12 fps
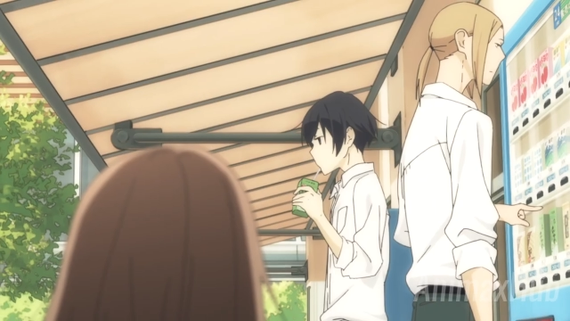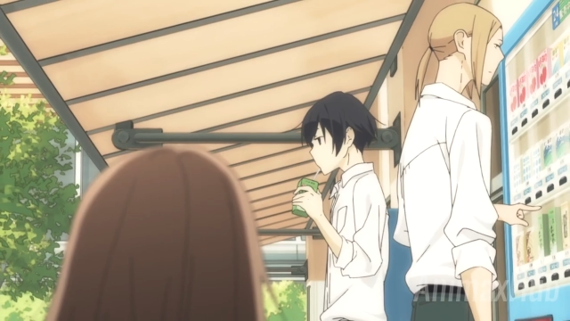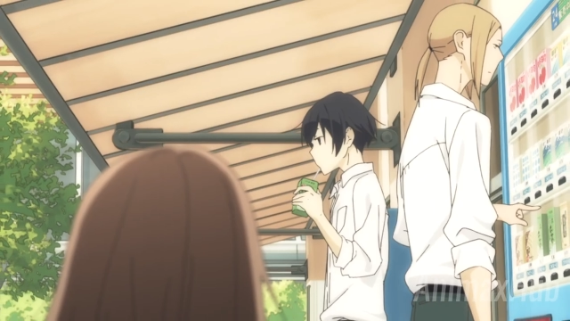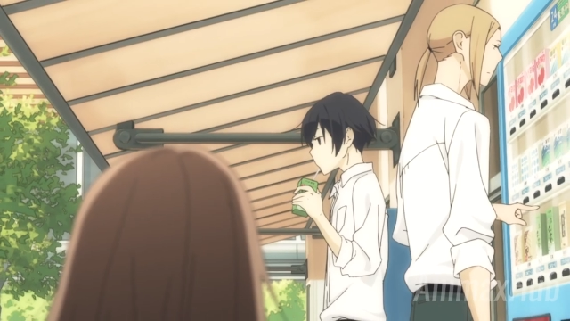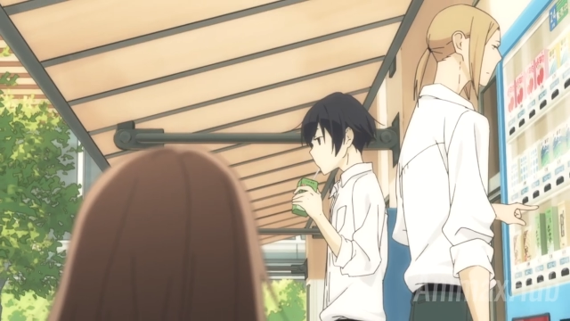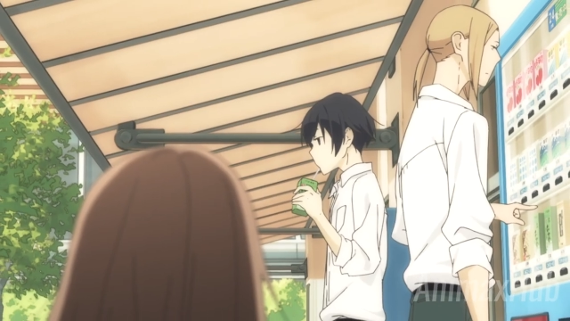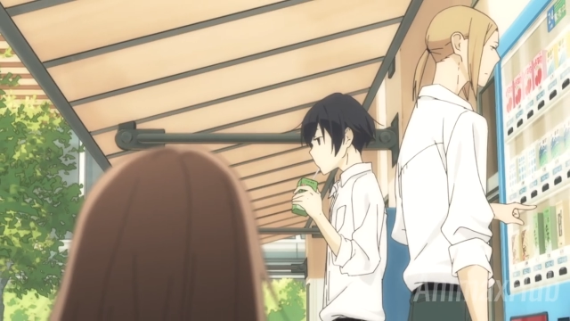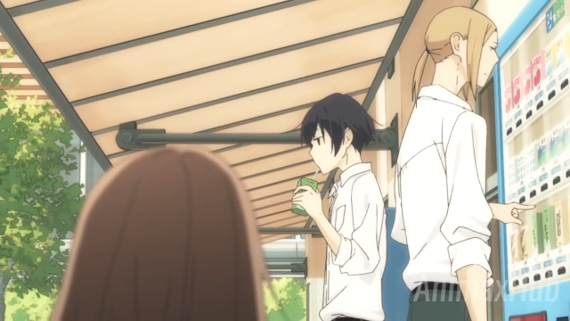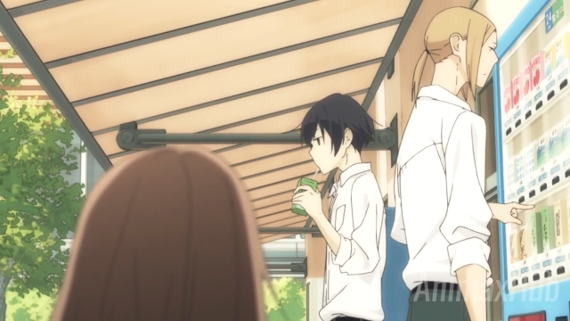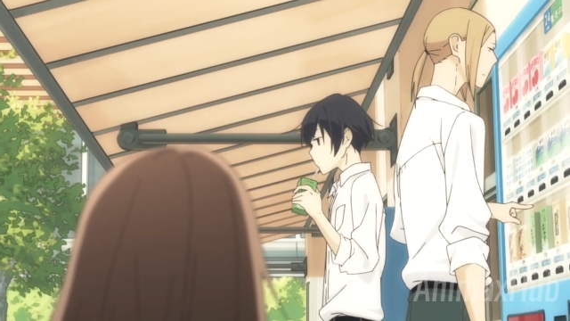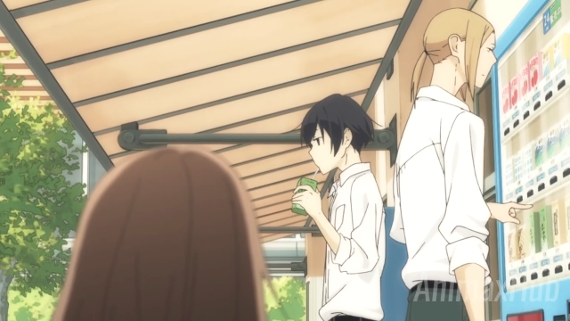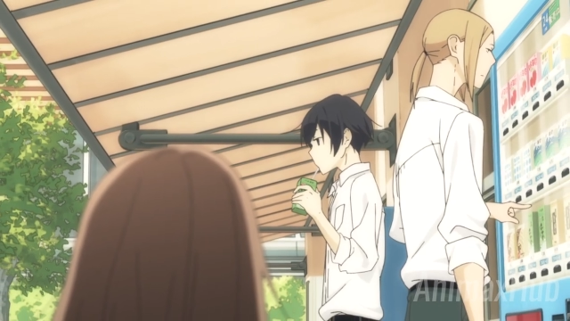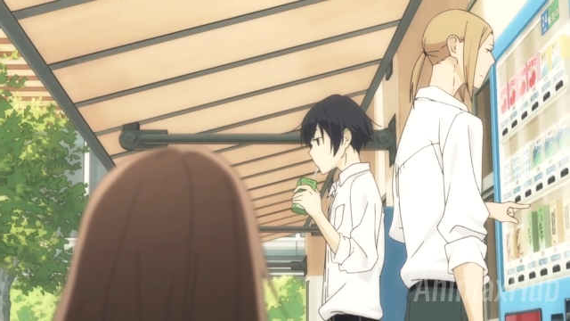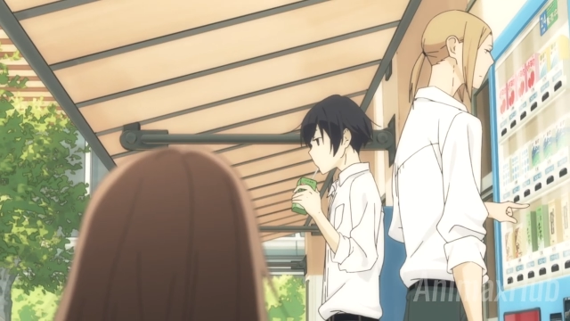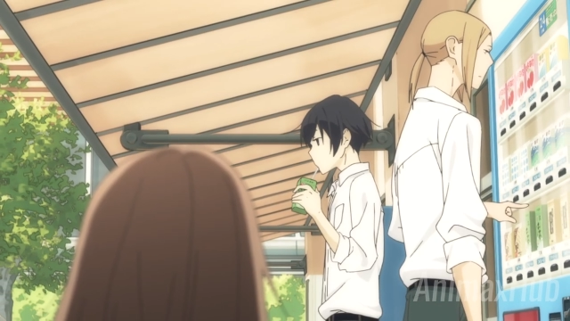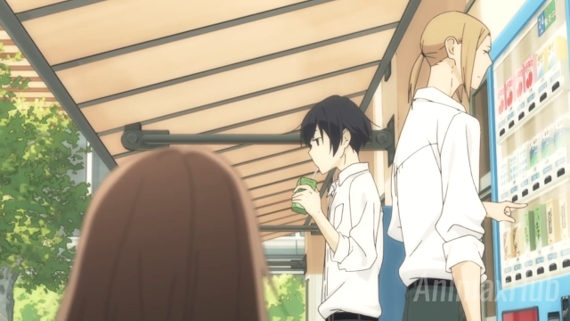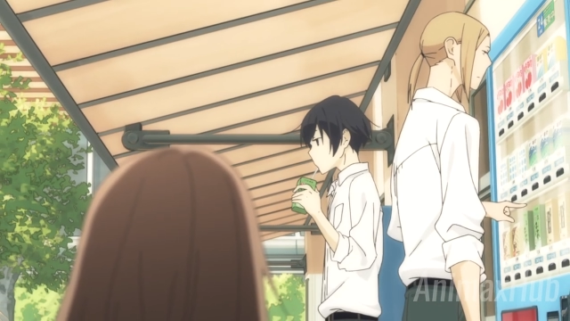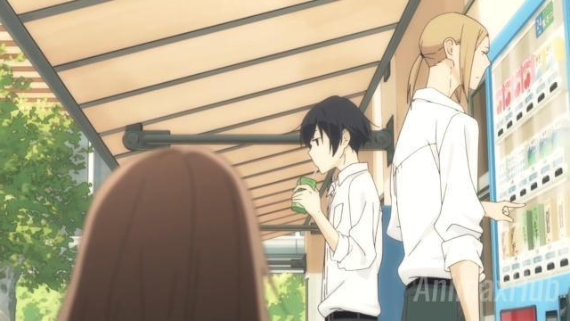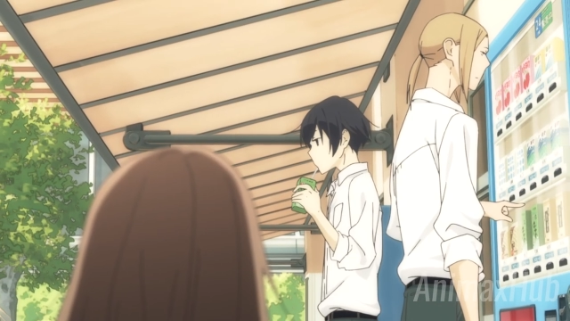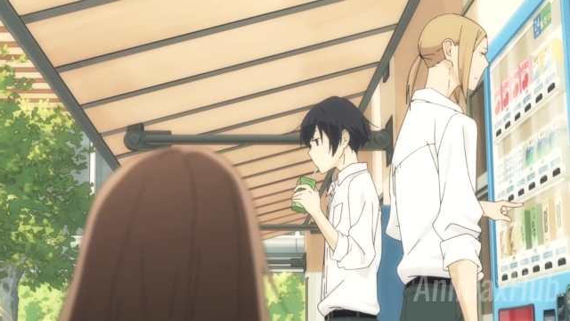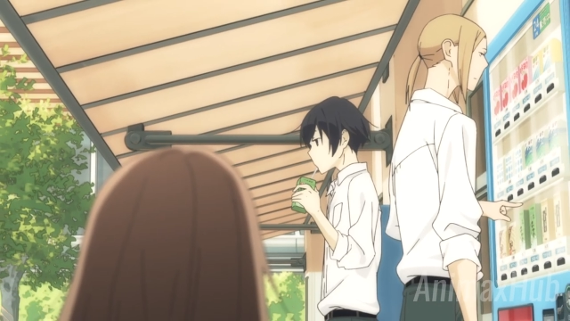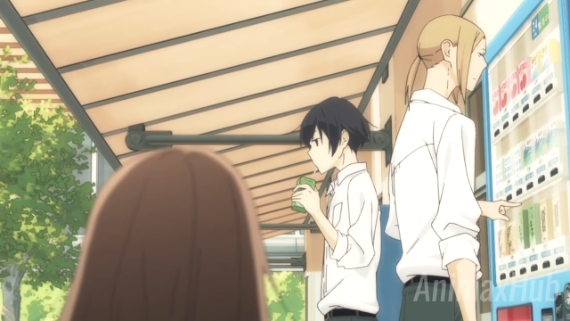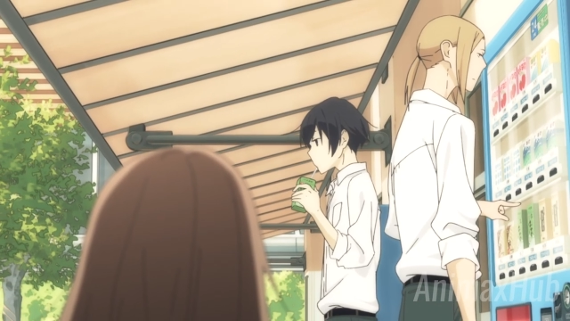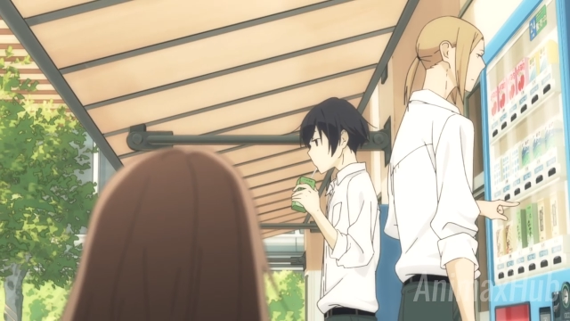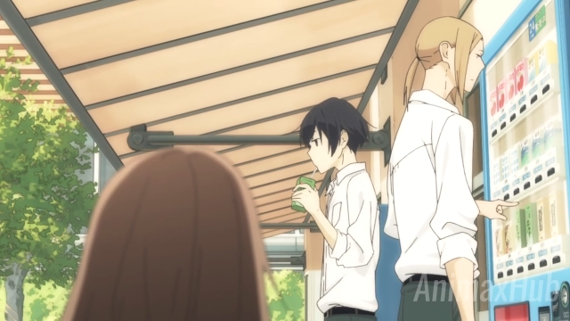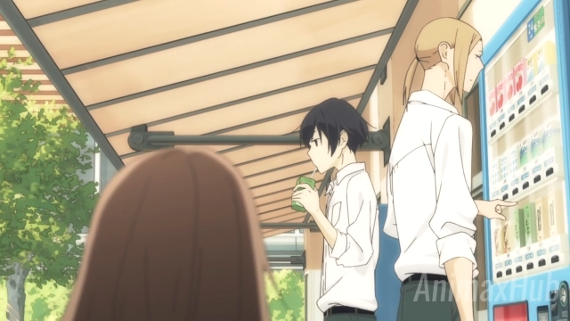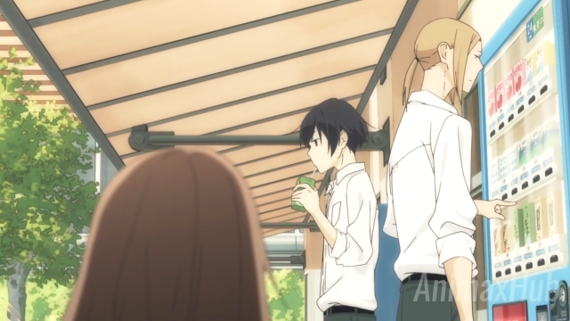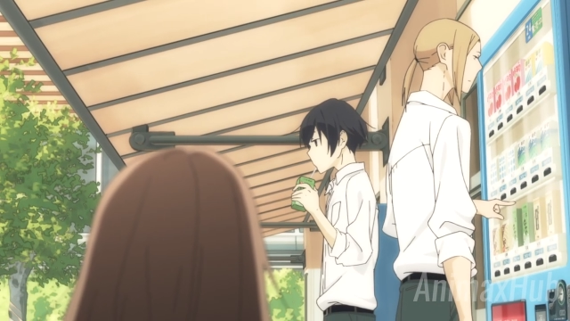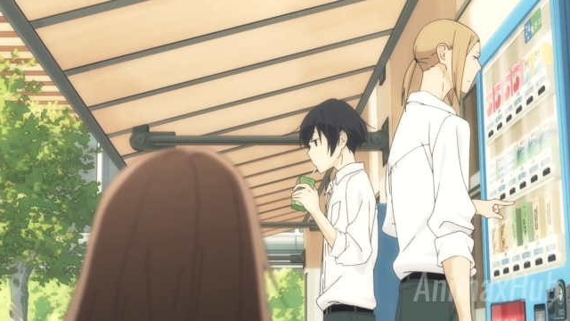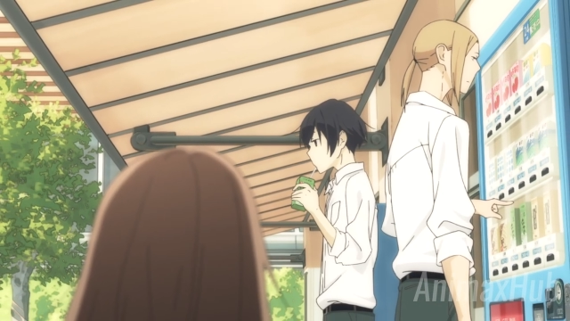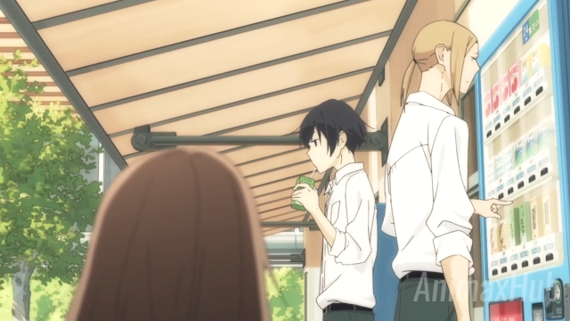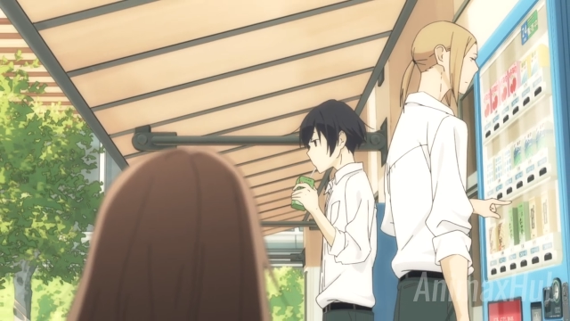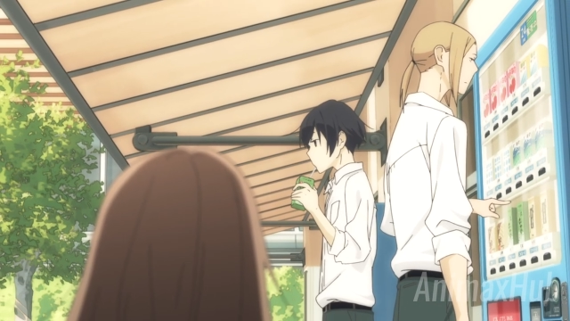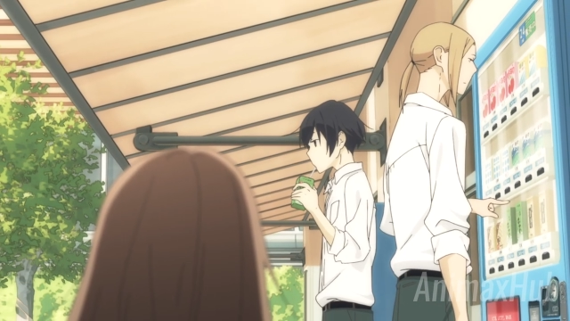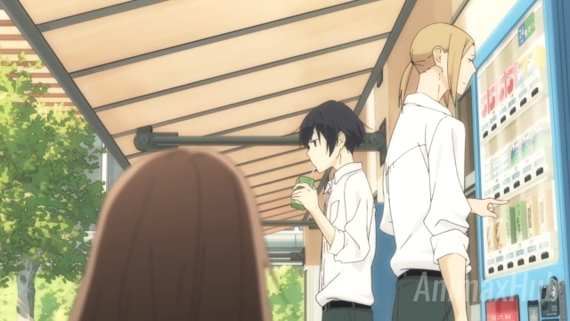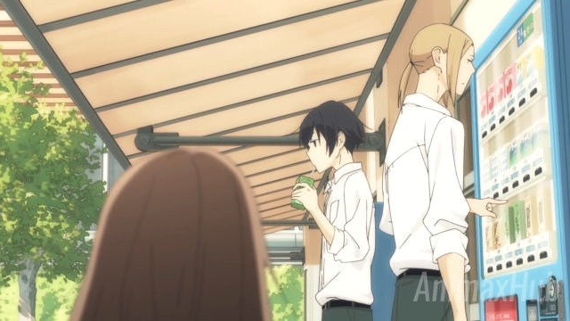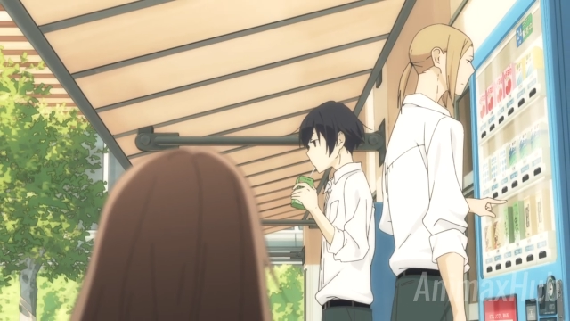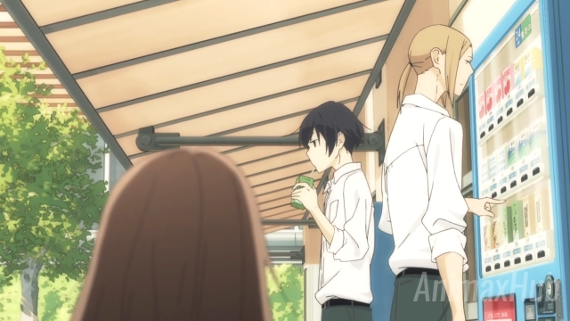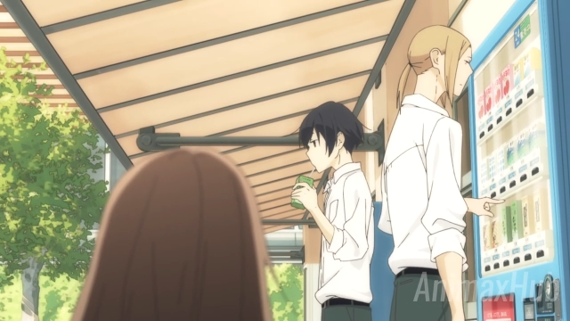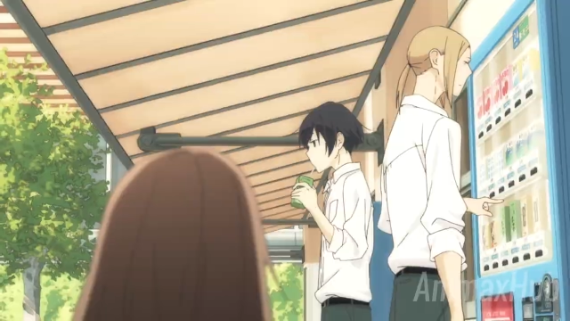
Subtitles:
Nobody's mouth can be seen.